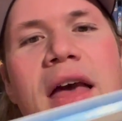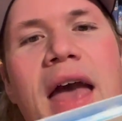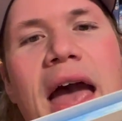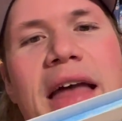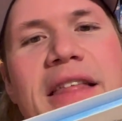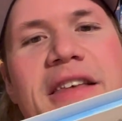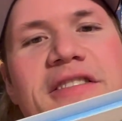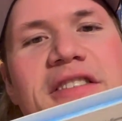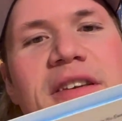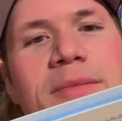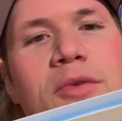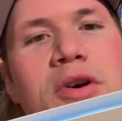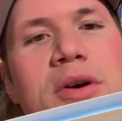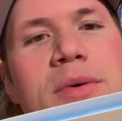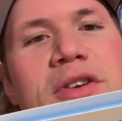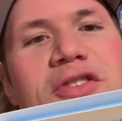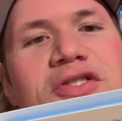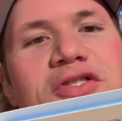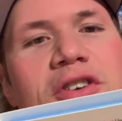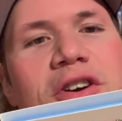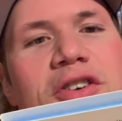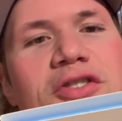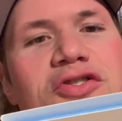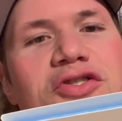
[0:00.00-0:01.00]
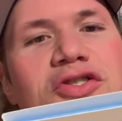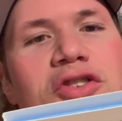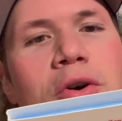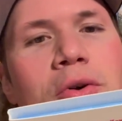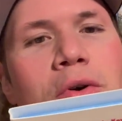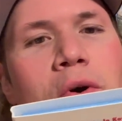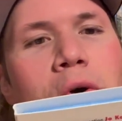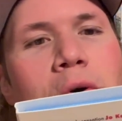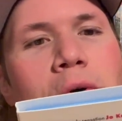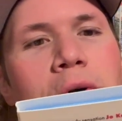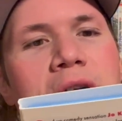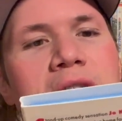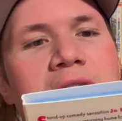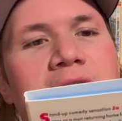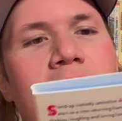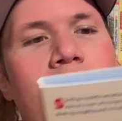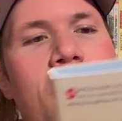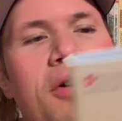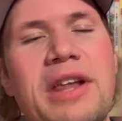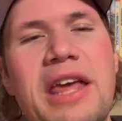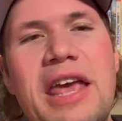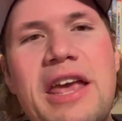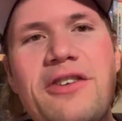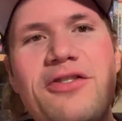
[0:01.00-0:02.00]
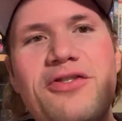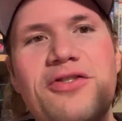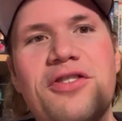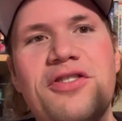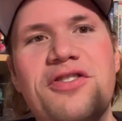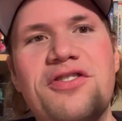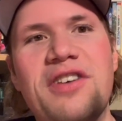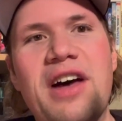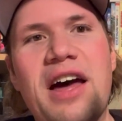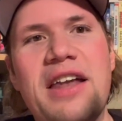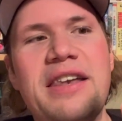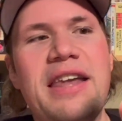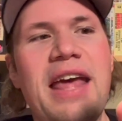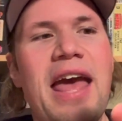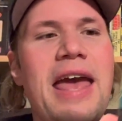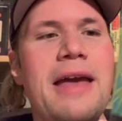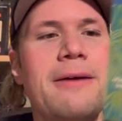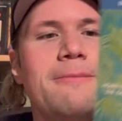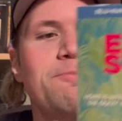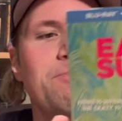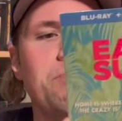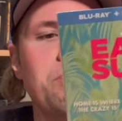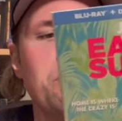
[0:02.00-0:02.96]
and this is a movie which stars Jo Koy called Easter Sunday.